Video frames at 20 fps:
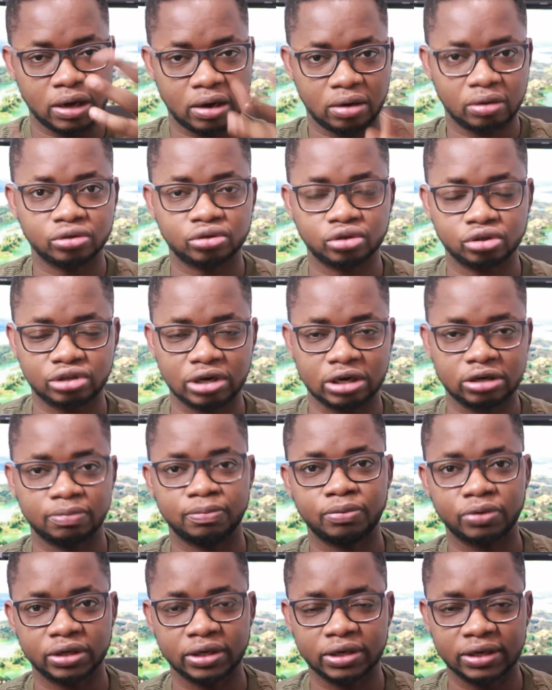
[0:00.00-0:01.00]
I also try to
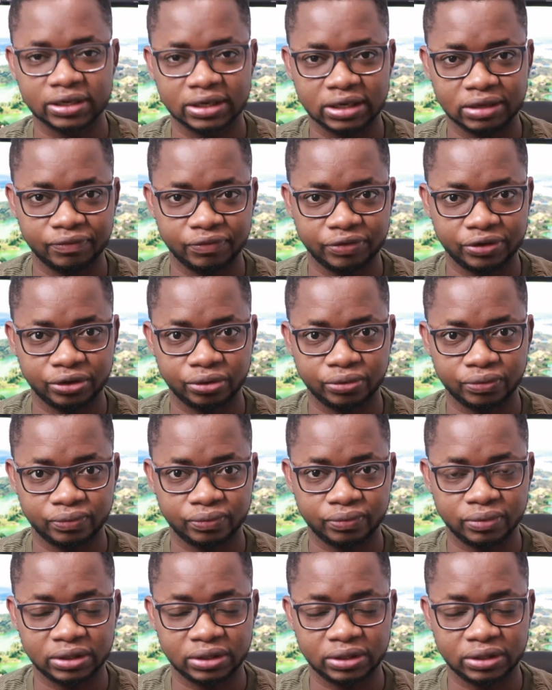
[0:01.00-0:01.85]
put a link in video